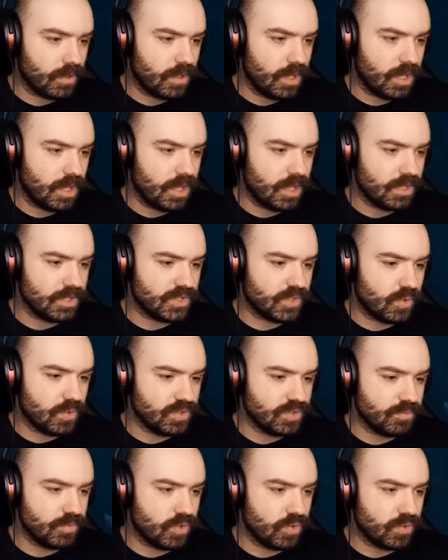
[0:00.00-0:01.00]
Hey guys,
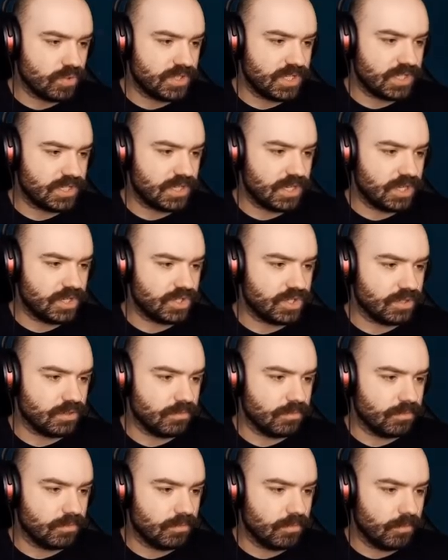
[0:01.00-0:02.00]
quantum core detonation.